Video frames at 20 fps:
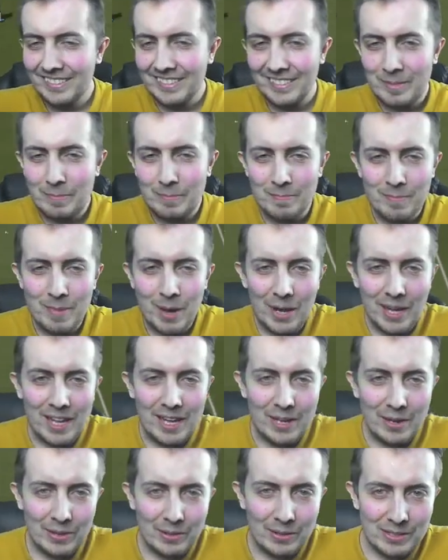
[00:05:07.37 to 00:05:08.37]
My
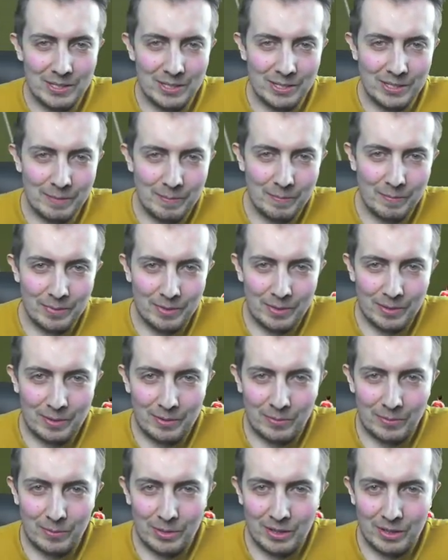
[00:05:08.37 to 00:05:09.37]
god.
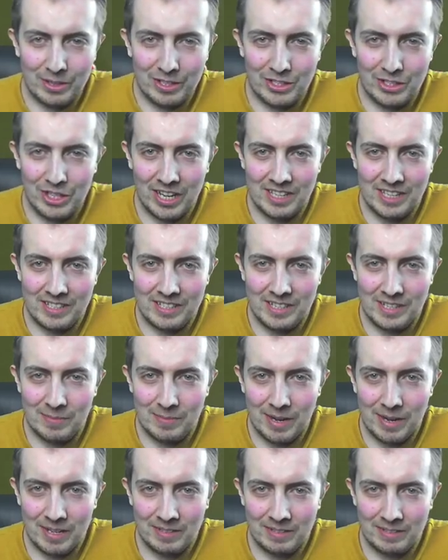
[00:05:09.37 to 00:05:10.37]
What are the chances, man?